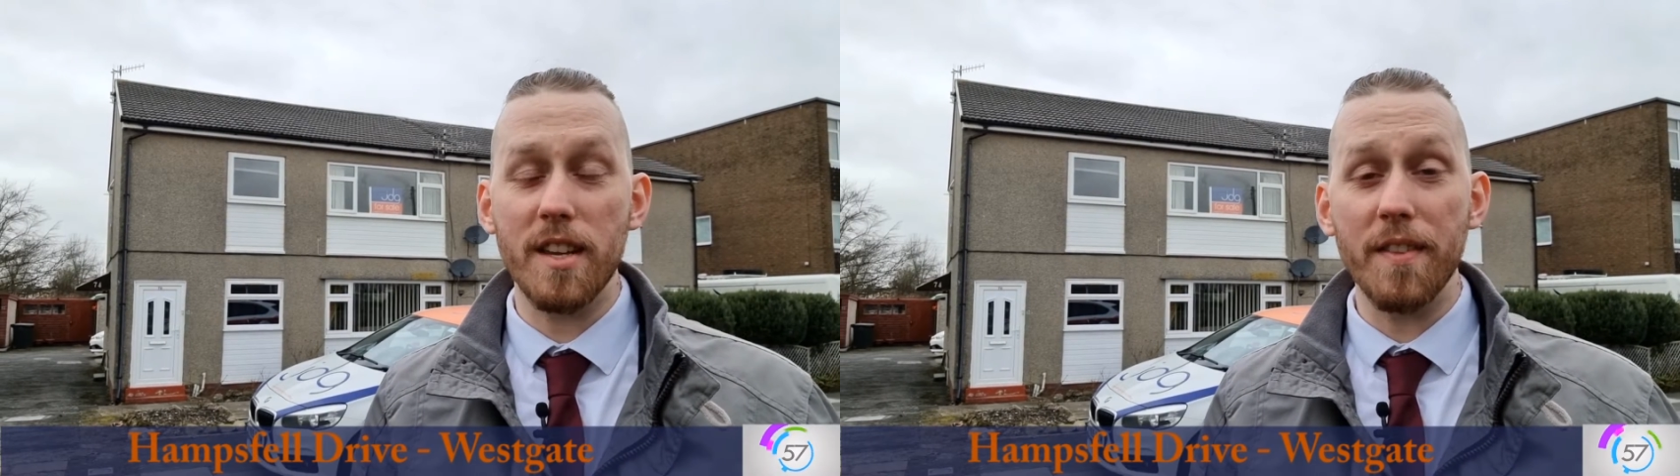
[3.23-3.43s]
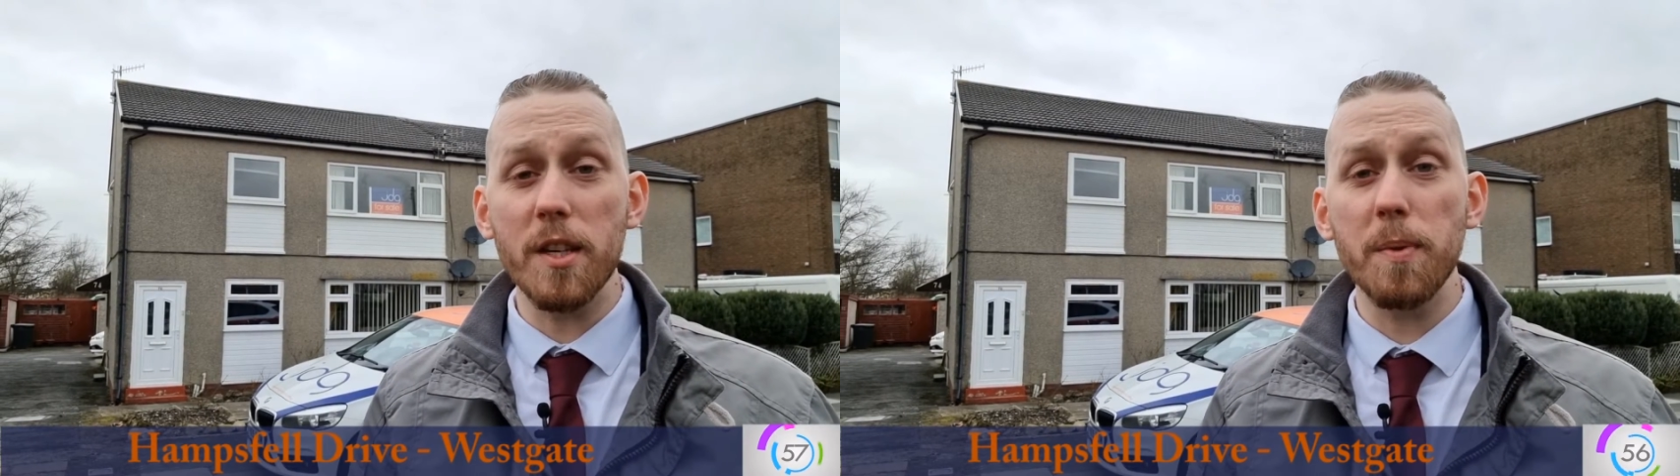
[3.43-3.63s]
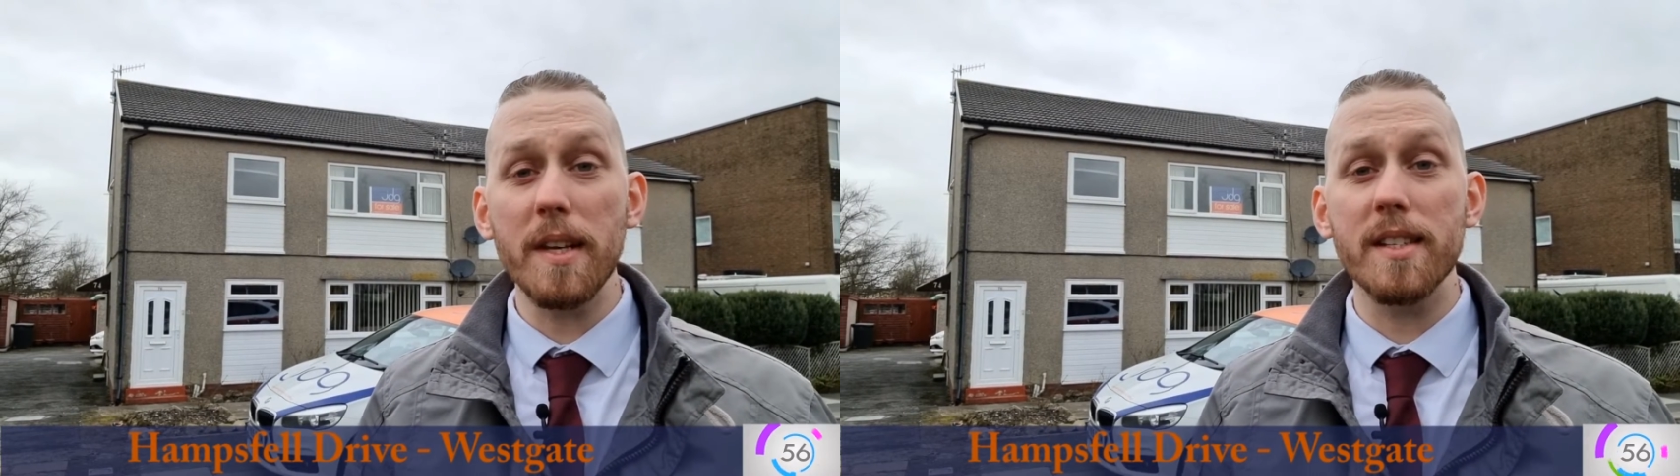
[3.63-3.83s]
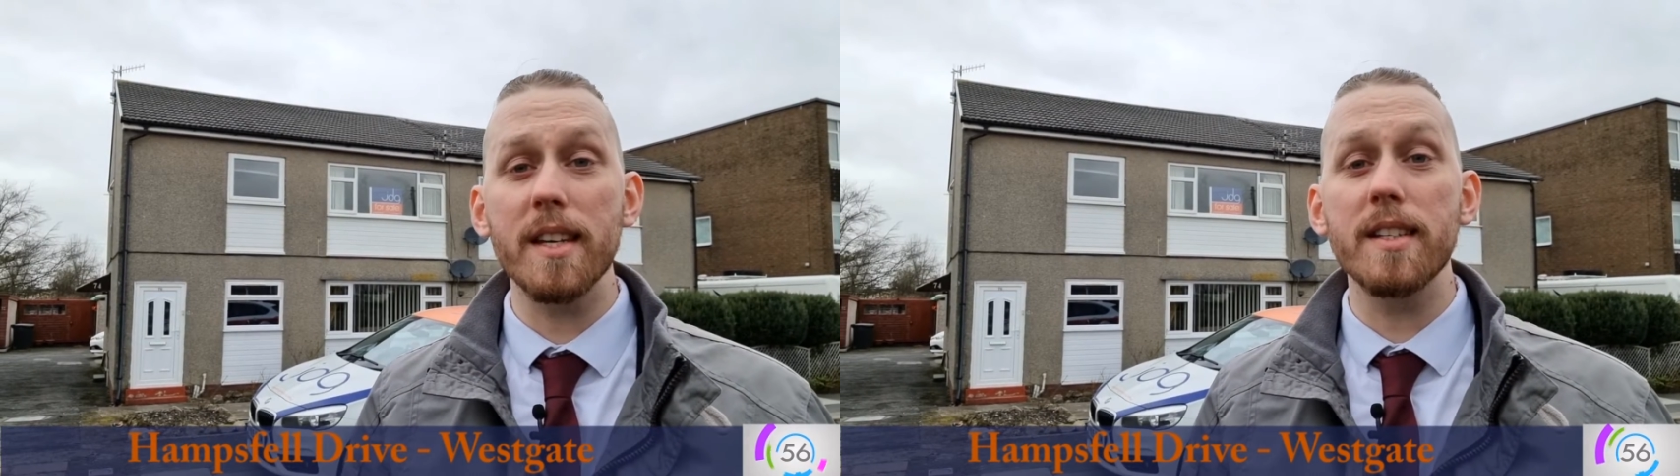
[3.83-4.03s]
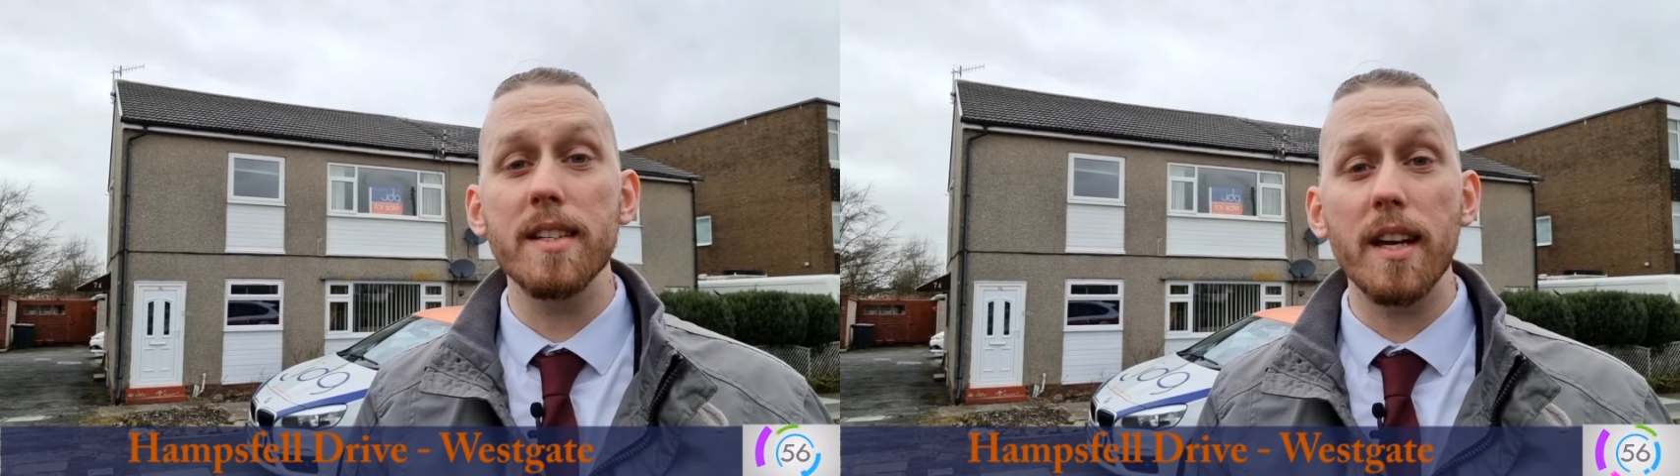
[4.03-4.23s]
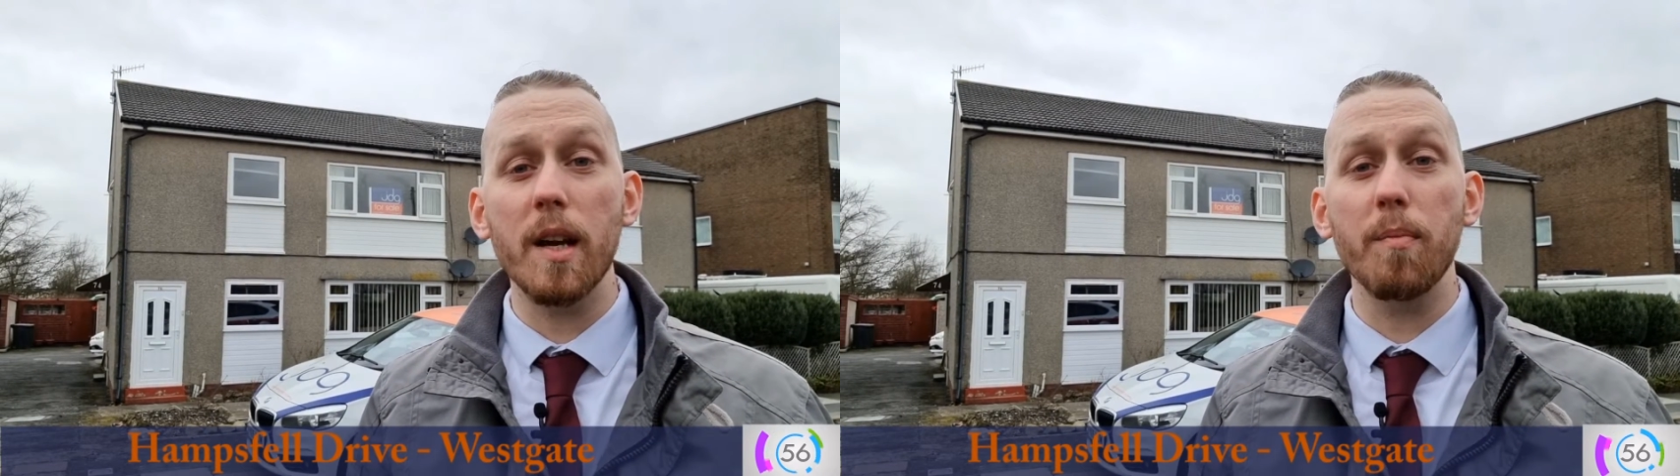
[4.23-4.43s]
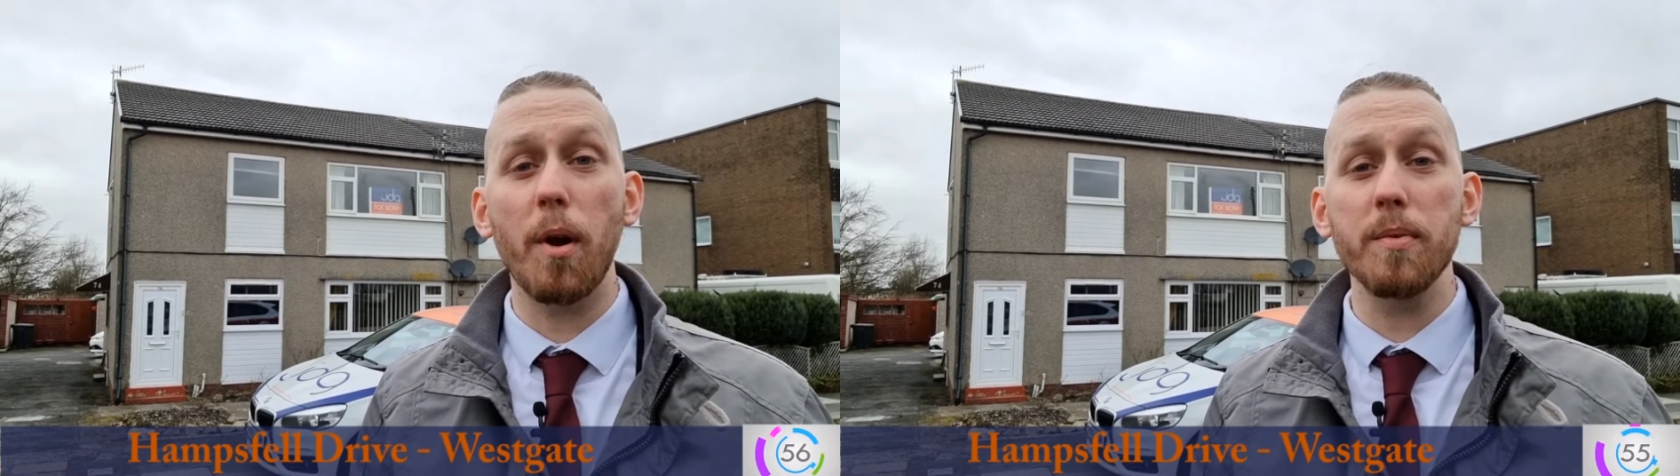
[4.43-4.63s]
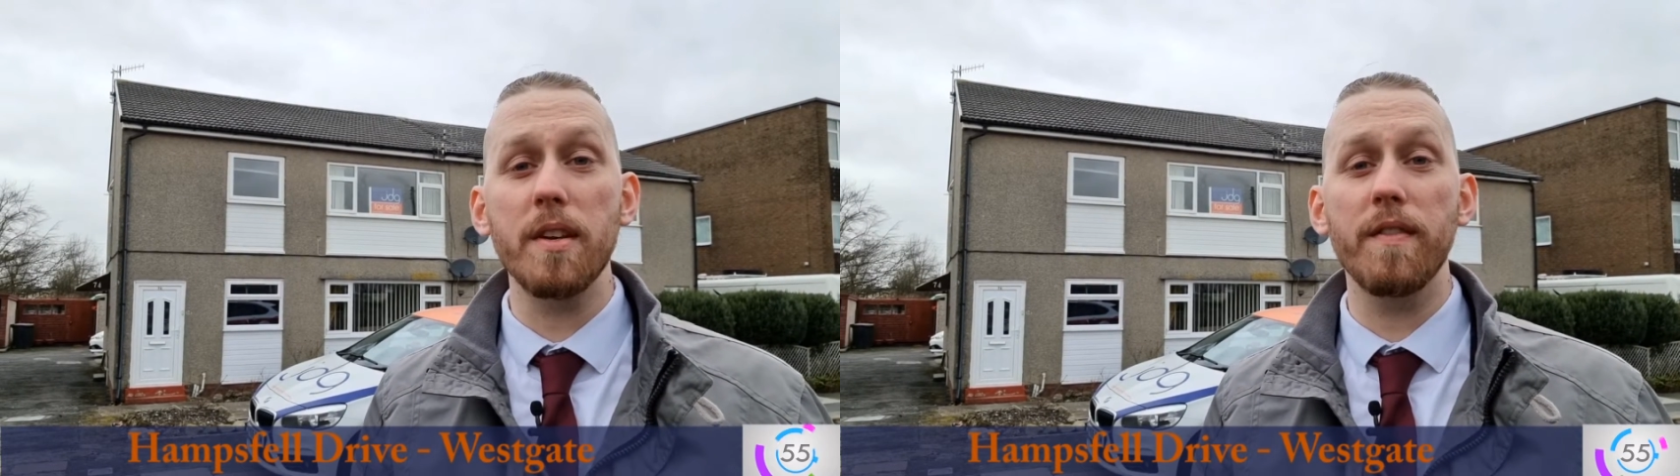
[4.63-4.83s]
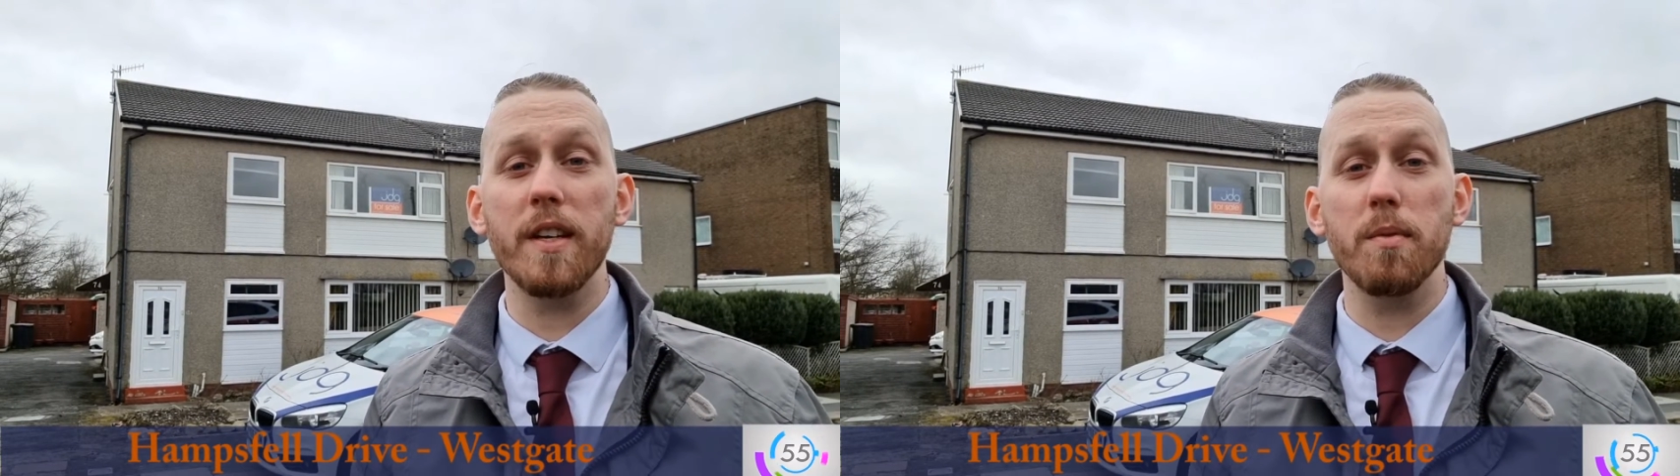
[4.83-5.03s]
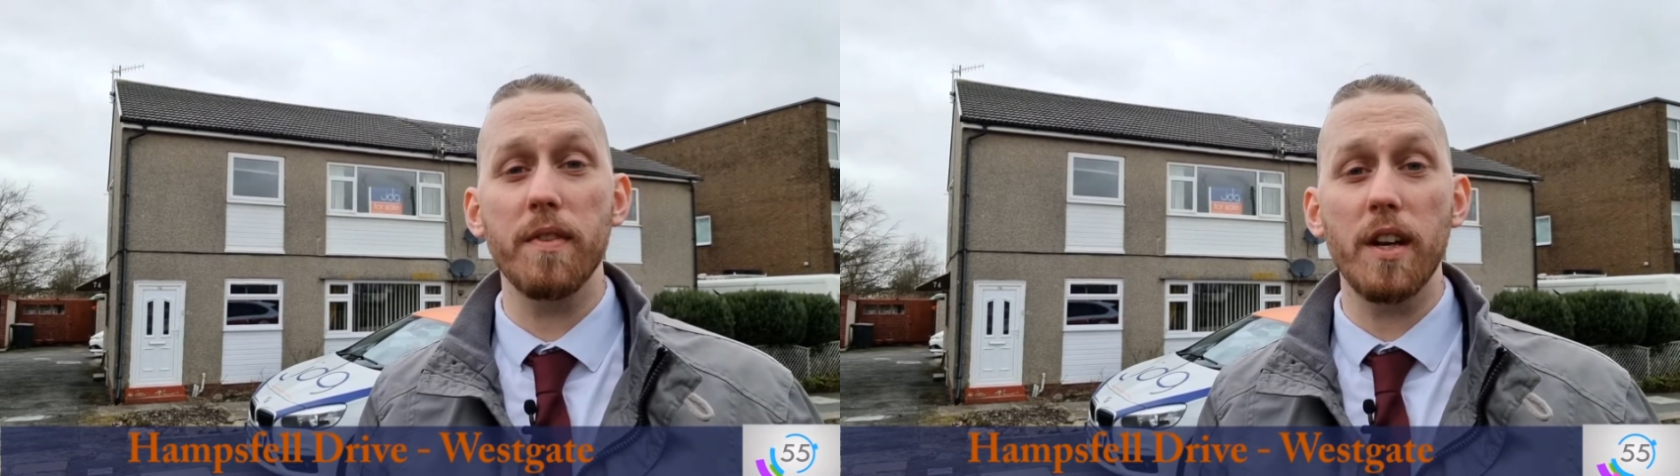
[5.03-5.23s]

and this week's 60-second property investment